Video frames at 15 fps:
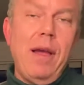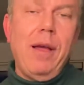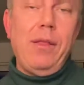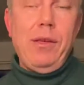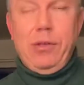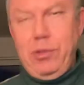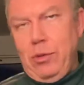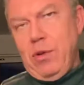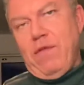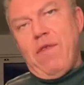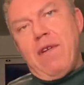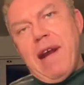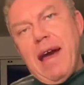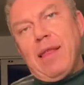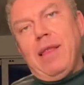This is not for
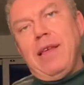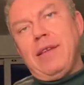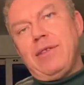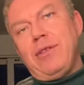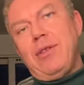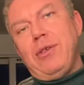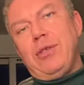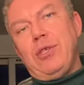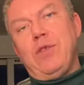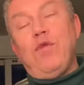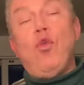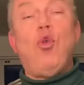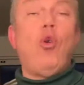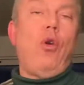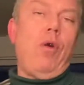athletes, this is
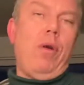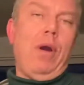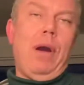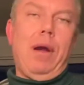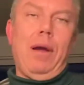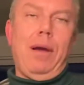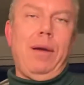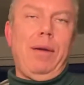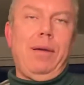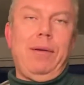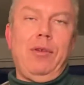for